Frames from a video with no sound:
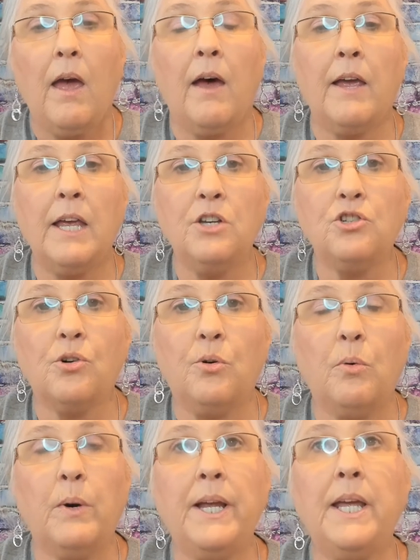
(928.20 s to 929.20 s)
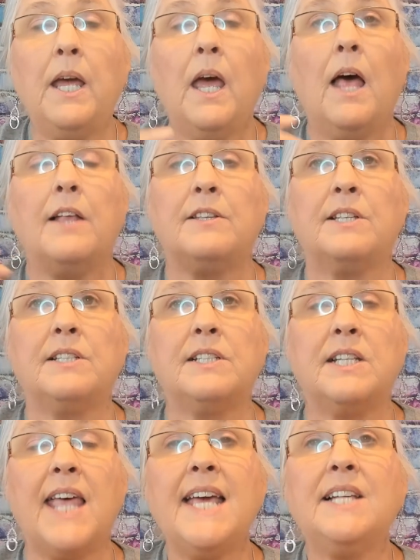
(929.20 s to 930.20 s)
in jewelry,
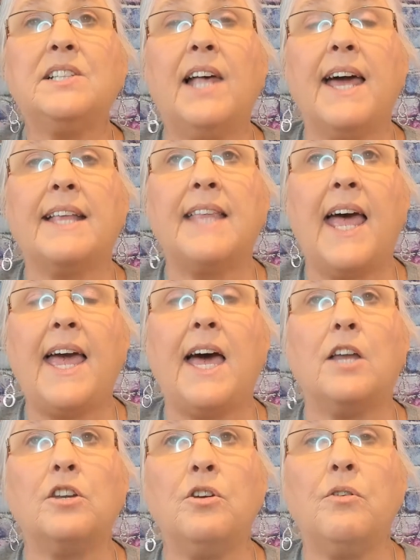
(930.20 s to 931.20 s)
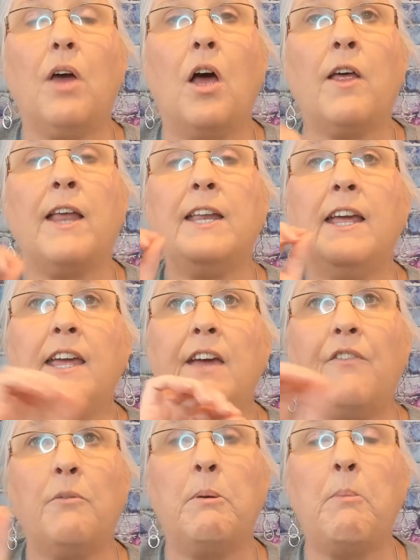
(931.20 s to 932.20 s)
things like that. And then give
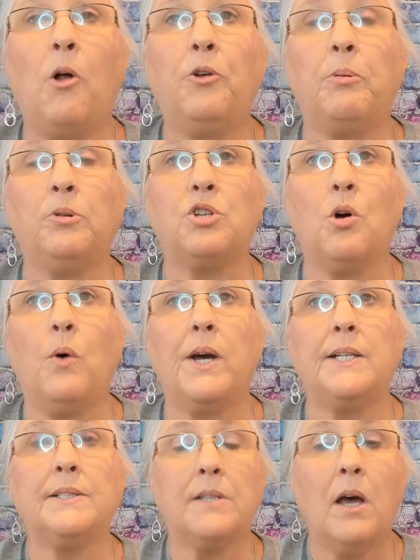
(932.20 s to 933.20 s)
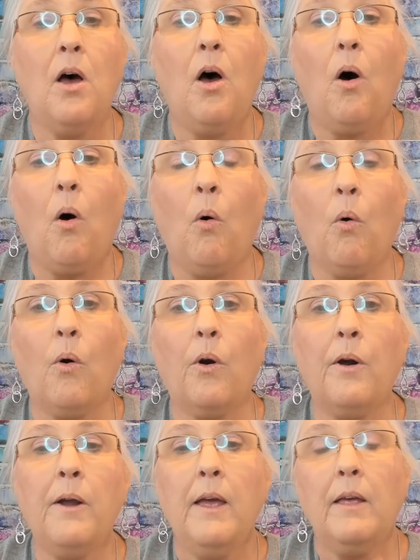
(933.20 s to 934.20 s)
them a multiple choice,
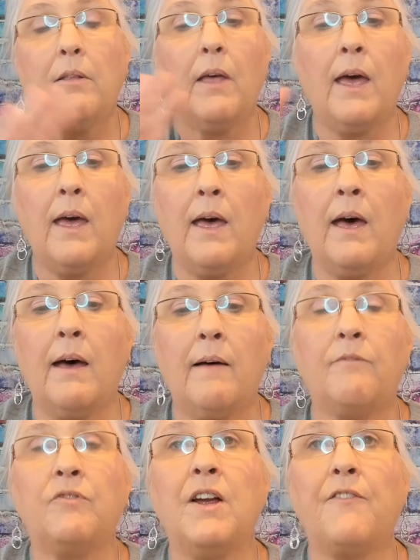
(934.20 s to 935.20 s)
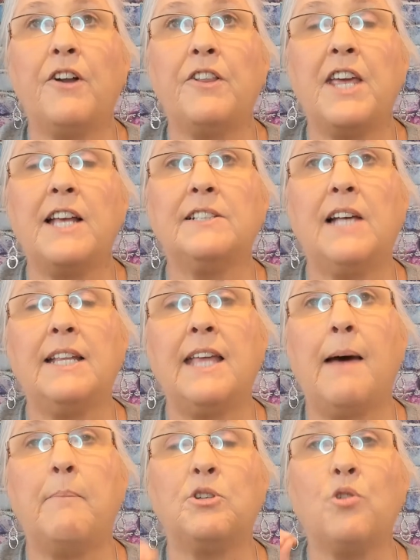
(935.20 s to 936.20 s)
or different things like
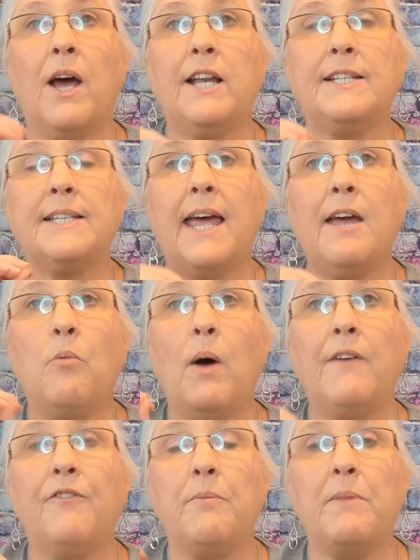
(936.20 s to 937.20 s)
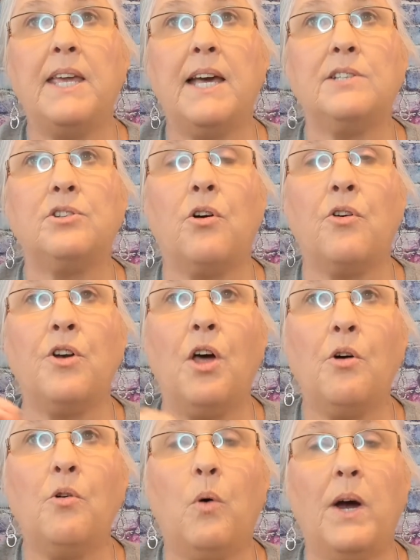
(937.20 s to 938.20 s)
that. But try to stay away from the yes or no
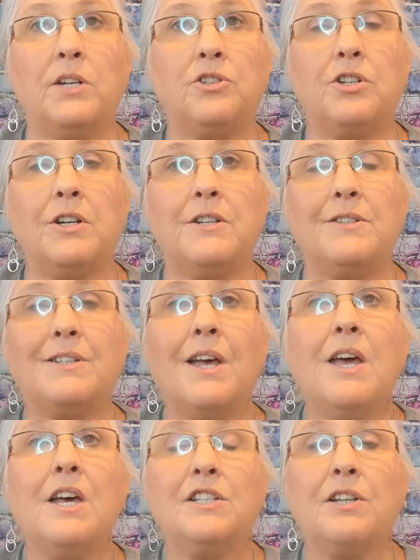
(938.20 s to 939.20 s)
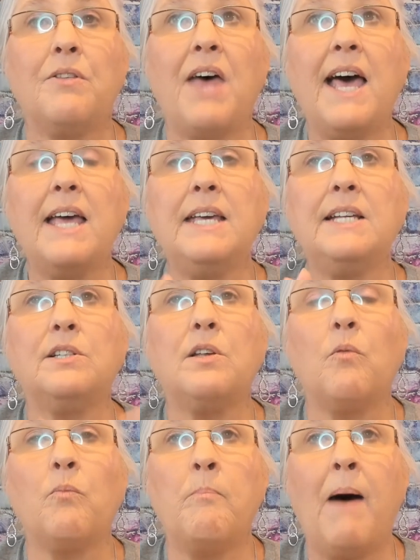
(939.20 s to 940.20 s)
questions. So that is
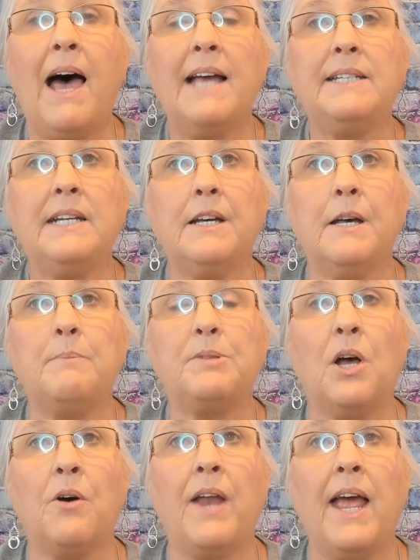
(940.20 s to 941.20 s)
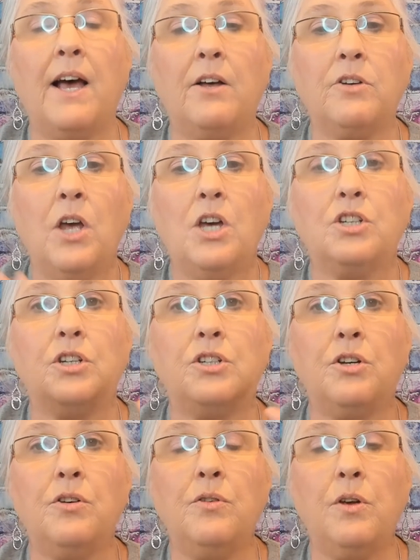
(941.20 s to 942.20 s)
my tips on how
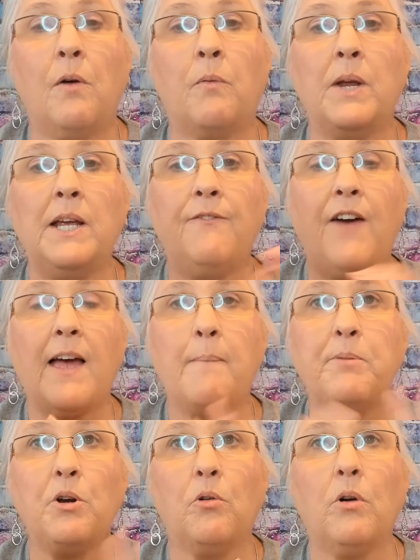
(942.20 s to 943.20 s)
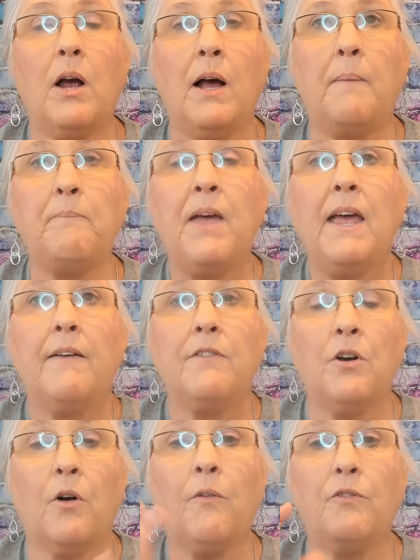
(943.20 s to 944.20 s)
to revamp your
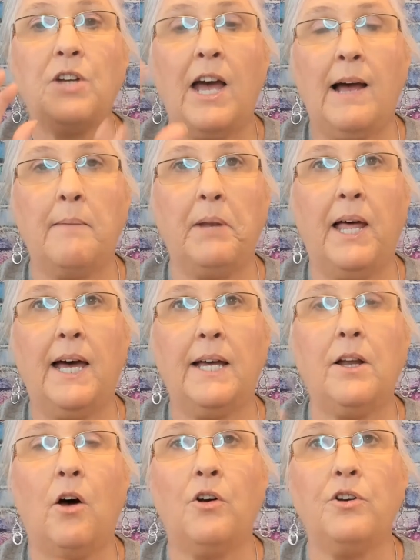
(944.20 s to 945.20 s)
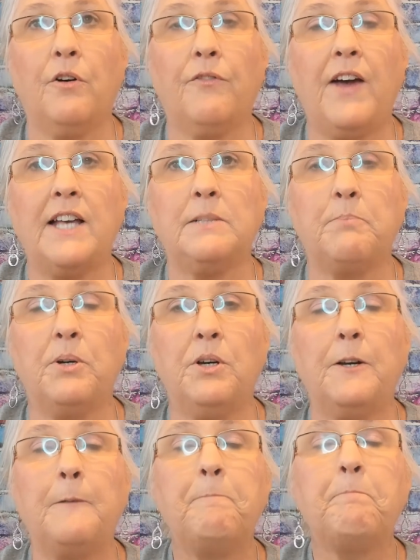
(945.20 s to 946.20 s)
timeline on your Facebook,
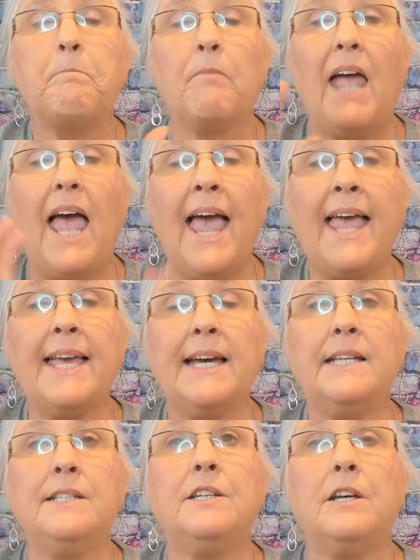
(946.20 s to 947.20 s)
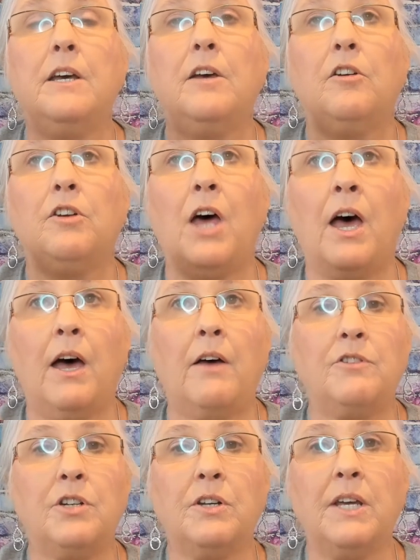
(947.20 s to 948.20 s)
and
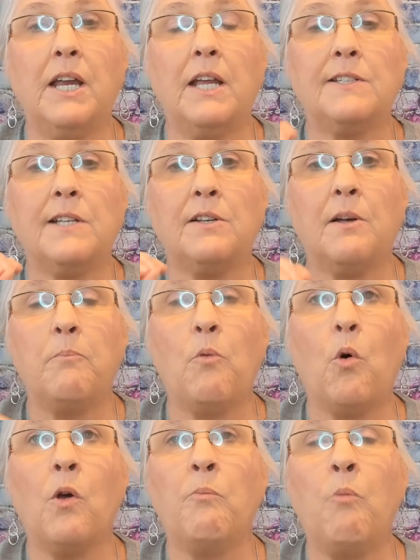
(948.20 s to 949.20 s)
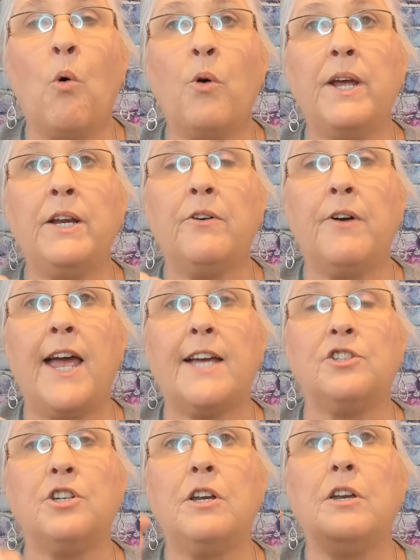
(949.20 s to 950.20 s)
to get more
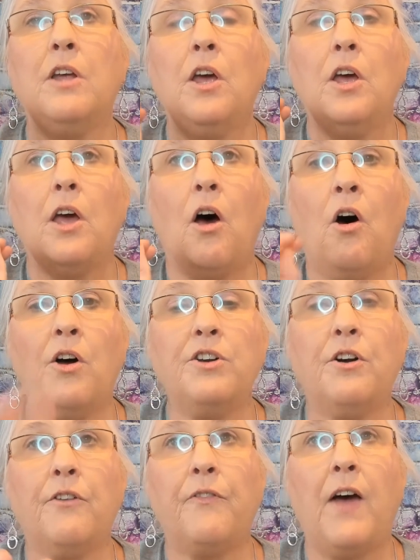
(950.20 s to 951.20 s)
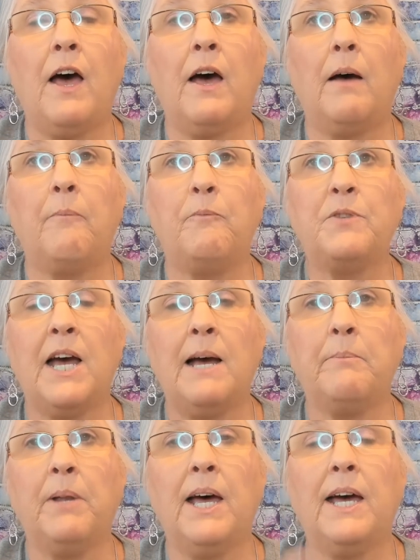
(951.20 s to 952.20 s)
interaction on your
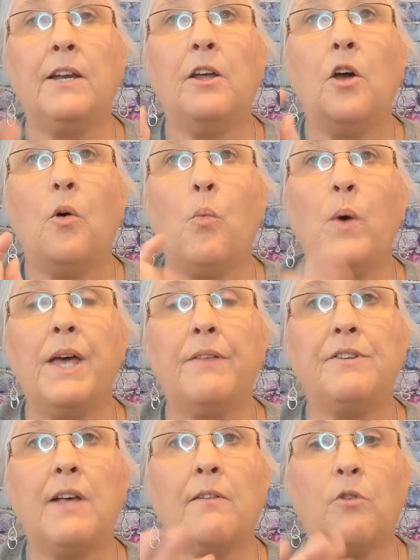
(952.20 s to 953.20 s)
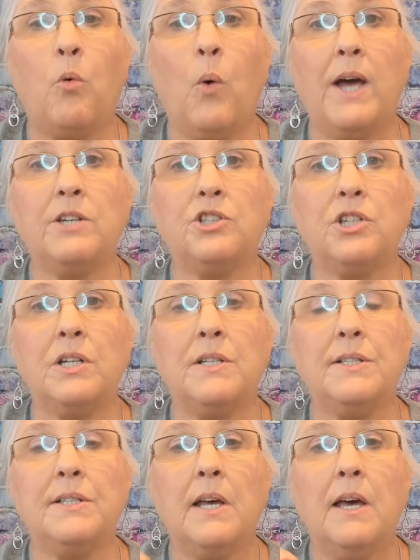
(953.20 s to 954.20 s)
timeline with
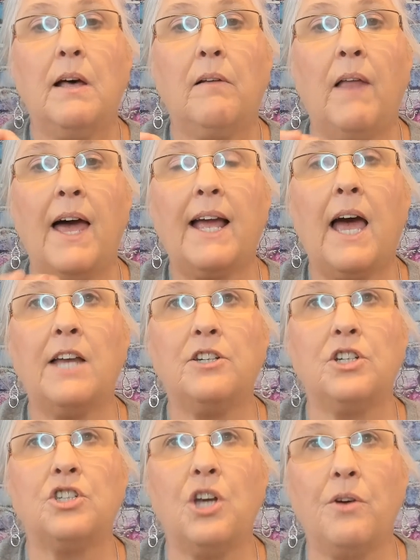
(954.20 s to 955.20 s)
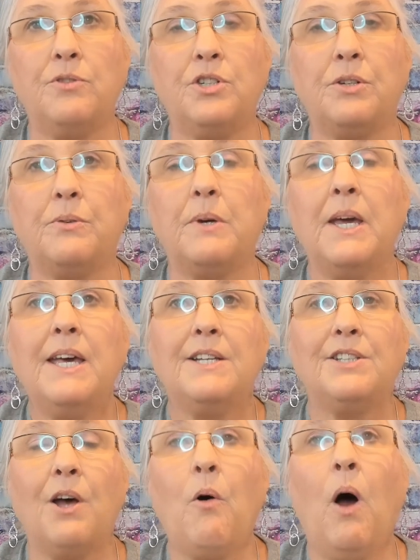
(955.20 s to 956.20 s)
questions like I just showed you.
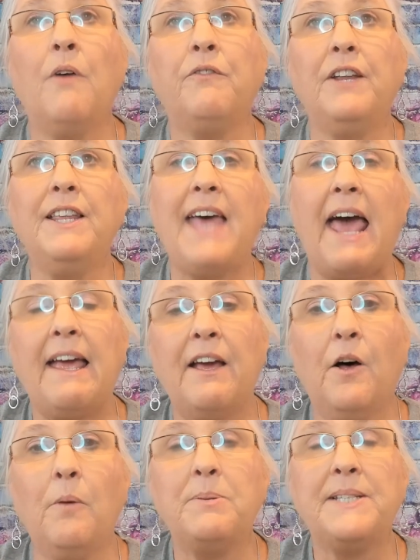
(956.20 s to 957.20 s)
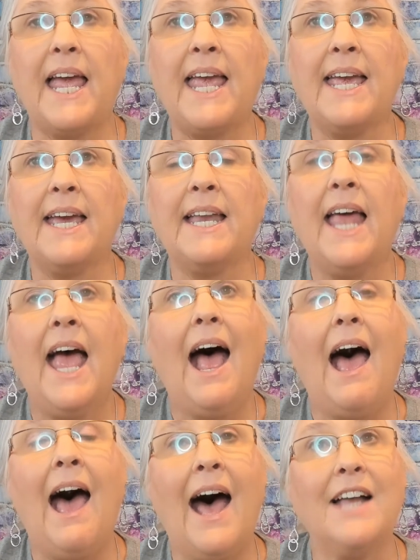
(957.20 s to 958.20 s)
So hopefully that helps, and
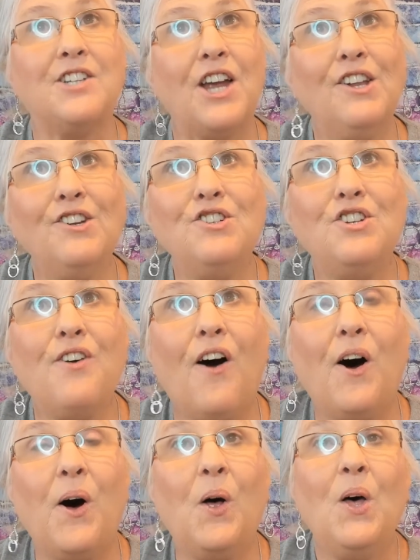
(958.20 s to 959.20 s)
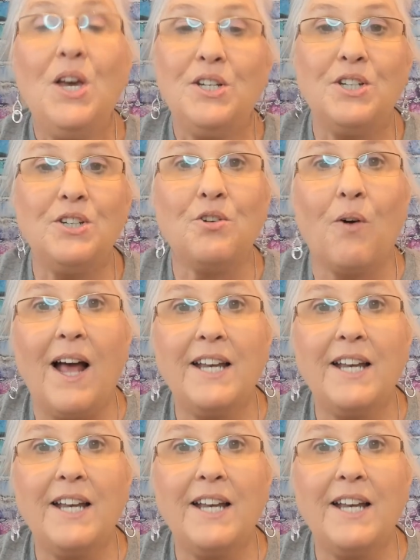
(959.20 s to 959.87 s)
I challenge you all to try to